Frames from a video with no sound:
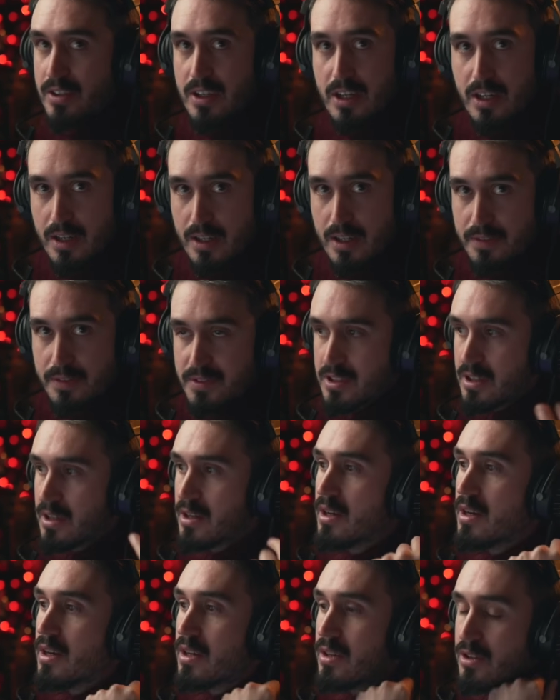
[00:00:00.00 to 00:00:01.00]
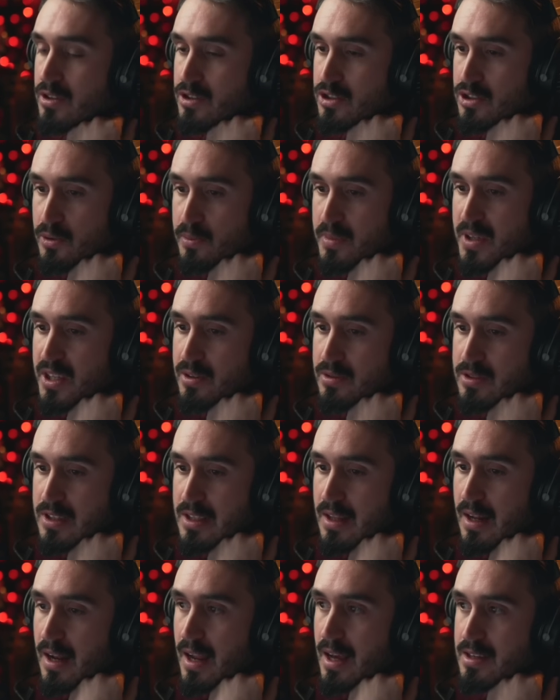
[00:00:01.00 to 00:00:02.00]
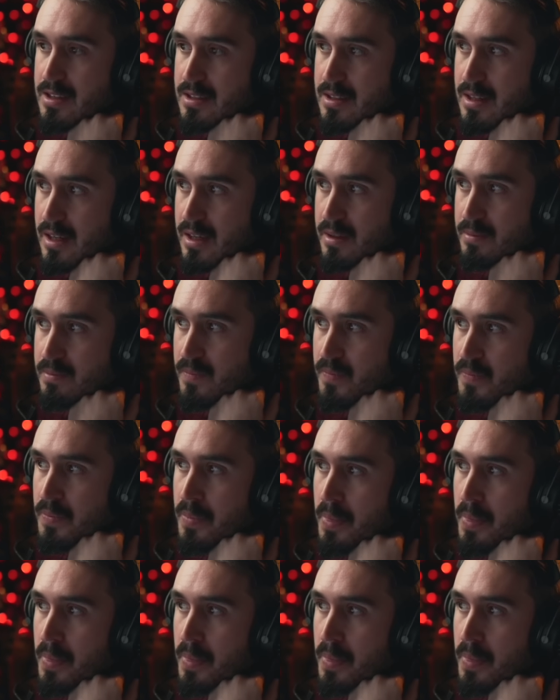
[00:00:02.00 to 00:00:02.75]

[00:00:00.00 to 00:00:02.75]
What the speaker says: curves you saw me using the last time.